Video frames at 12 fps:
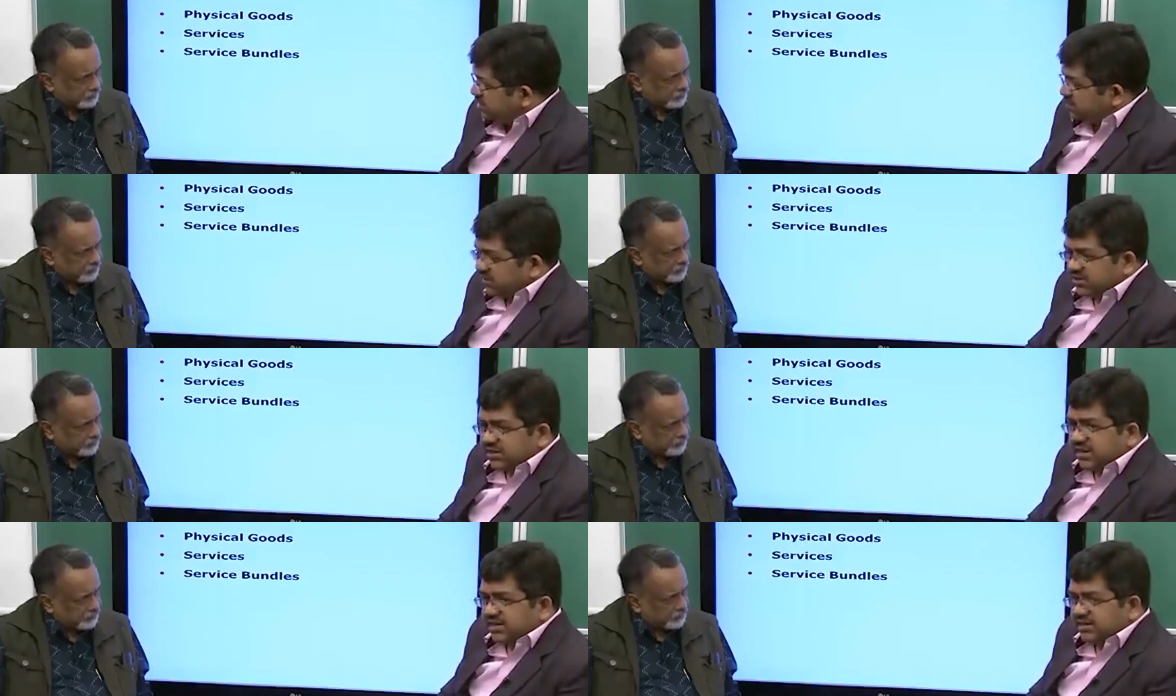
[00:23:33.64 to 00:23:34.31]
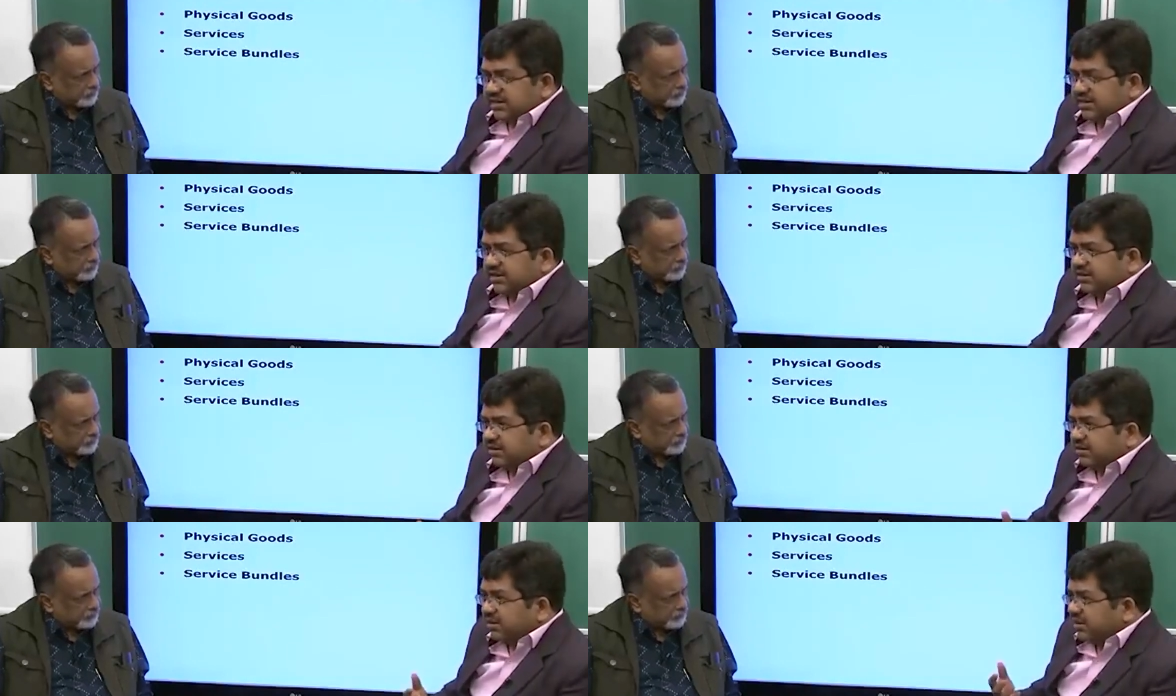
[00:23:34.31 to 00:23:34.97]
Speaker 1: specializing
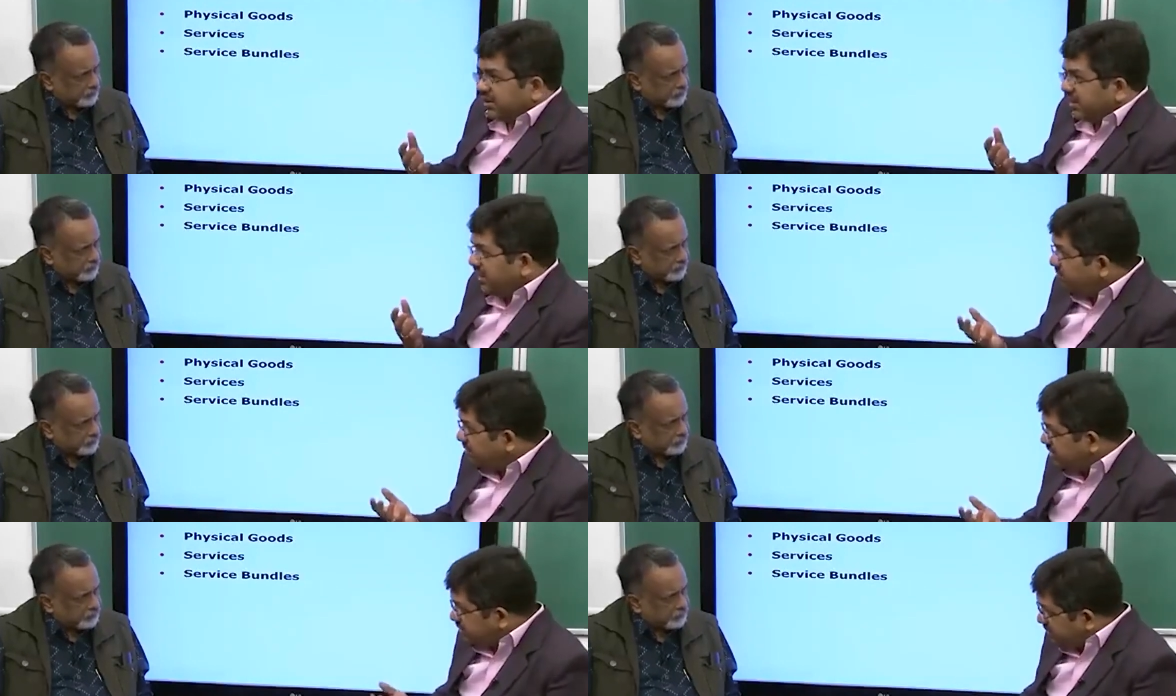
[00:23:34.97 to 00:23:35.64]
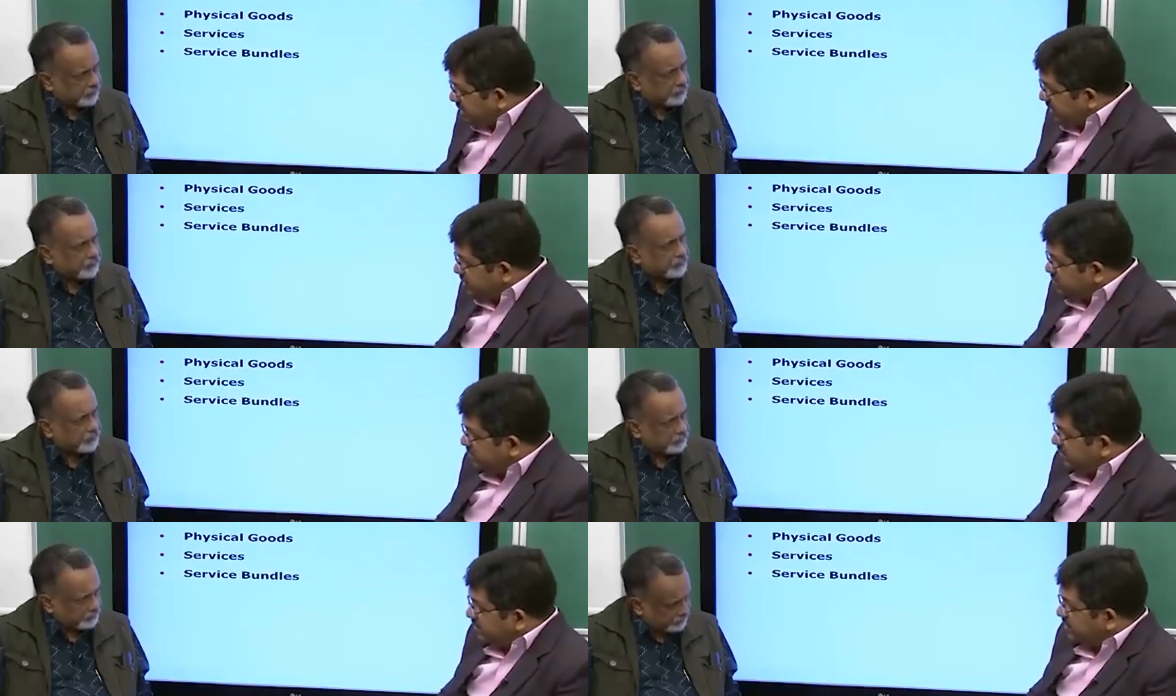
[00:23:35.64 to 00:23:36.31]
in events
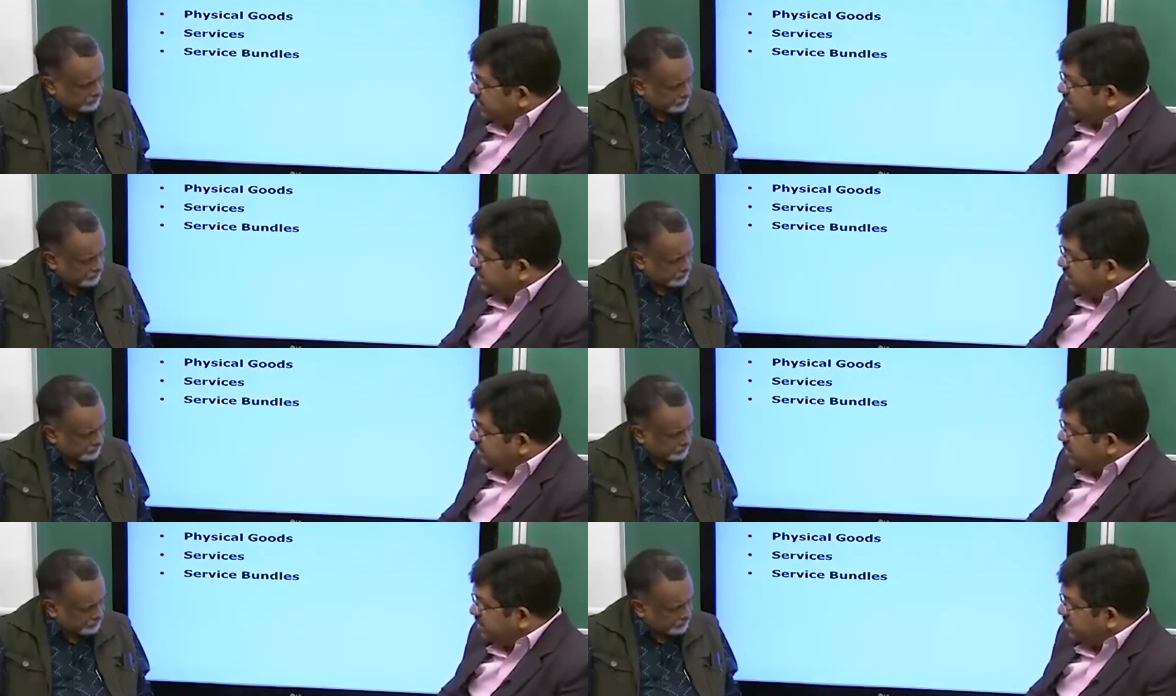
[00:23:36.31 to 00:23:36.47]
management.